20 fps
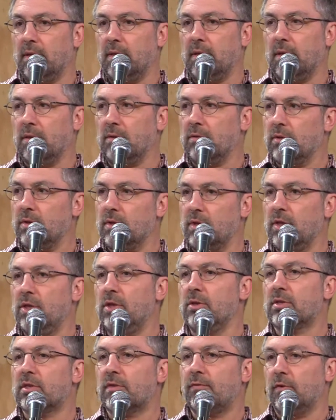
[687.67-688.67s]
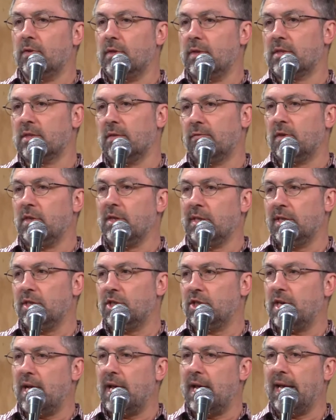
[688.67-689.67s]
the usefulness of
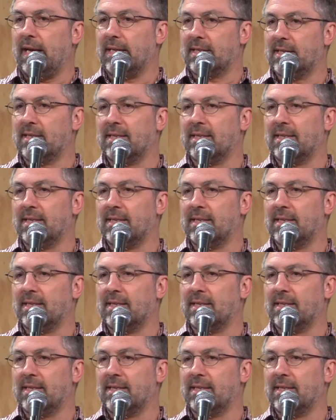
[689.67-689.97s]
cliches